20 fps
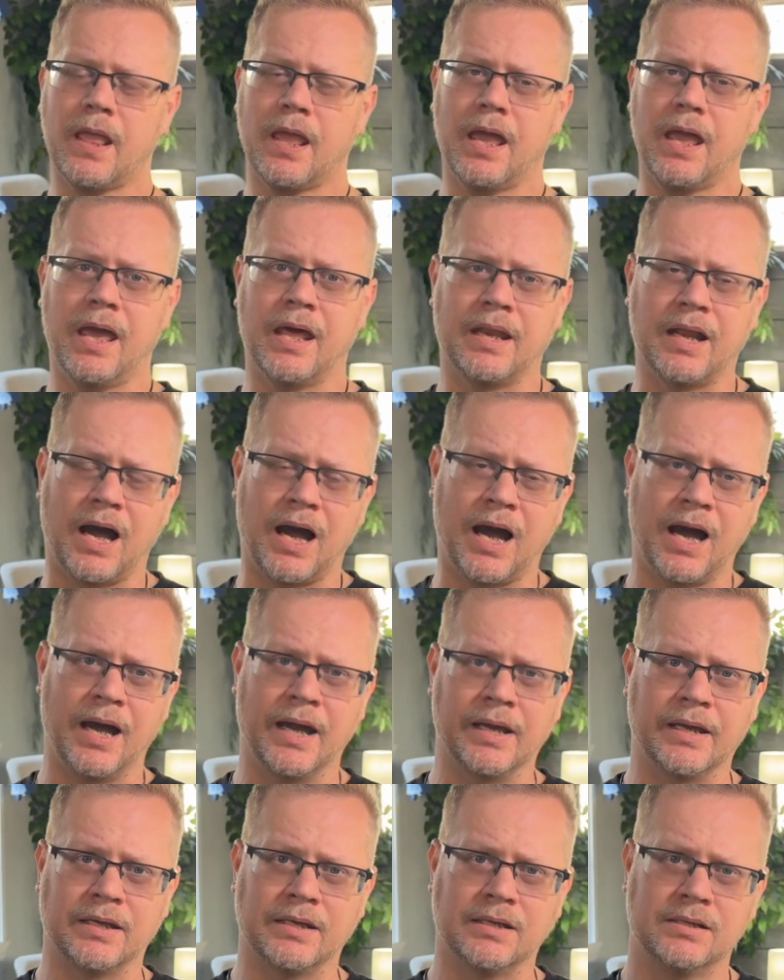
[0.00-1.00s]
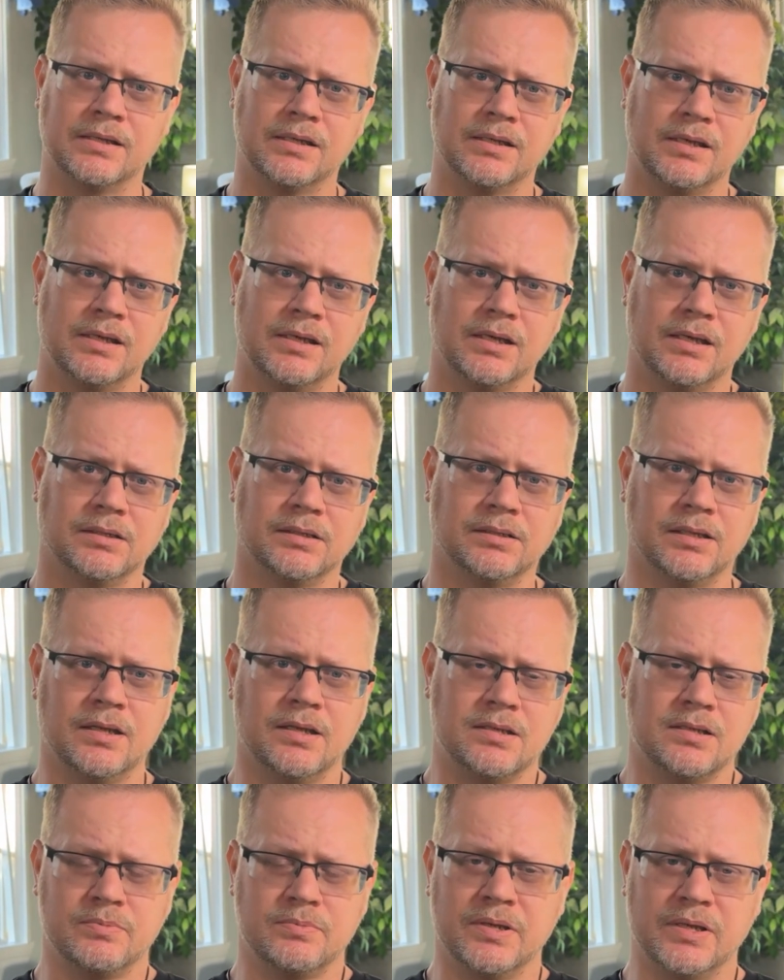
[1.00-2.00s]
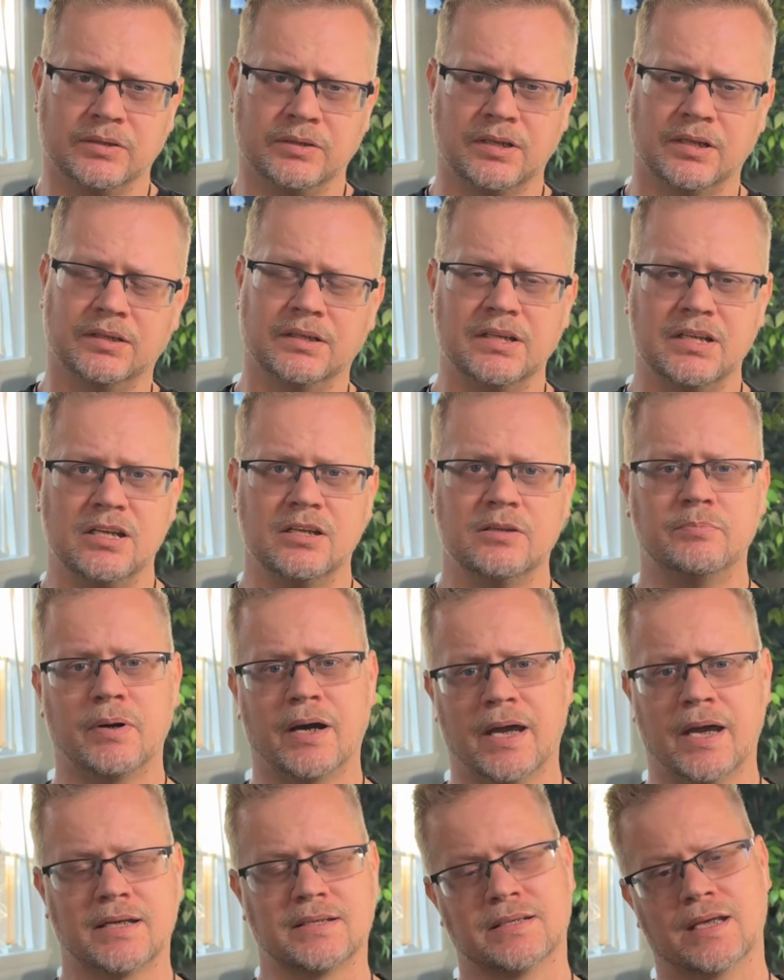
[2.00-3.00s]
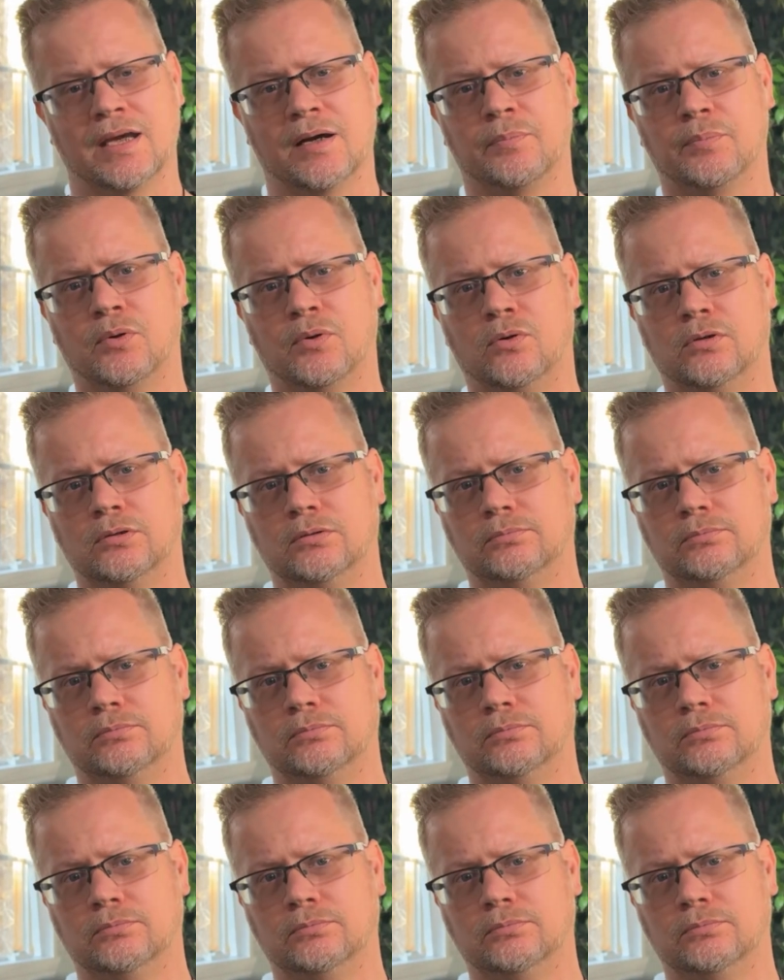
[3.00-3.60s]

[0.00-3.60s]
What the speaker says: And I needed to be able to lead by example.